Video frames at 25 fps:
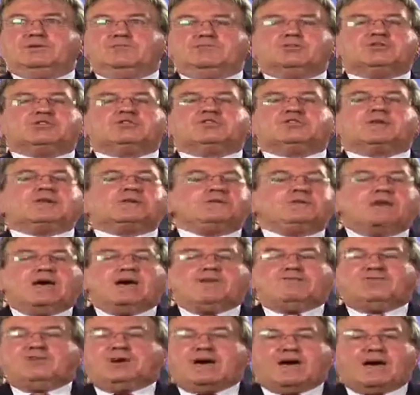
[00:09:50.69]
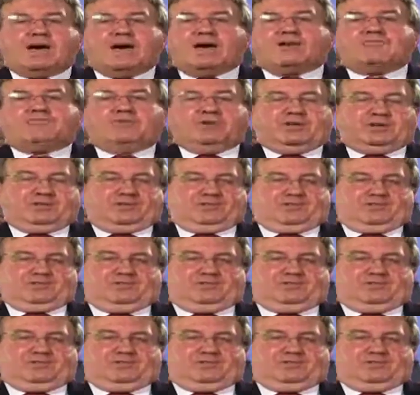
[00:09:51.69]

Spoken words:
which they never ever